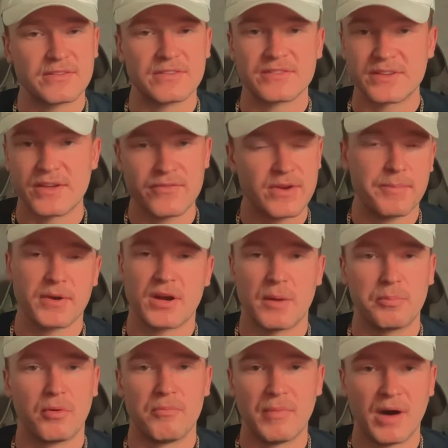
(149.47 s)
He's given up a
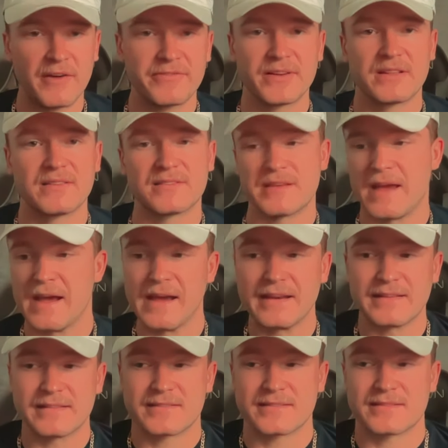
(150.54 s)
couple muffins, and
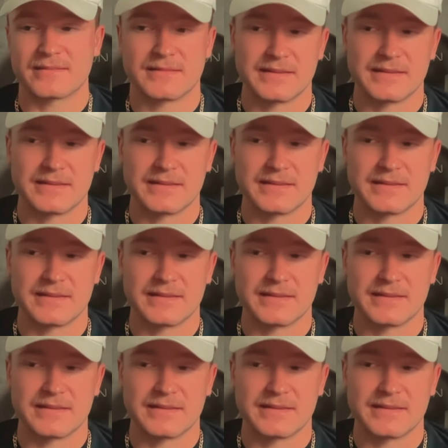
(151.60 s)
it's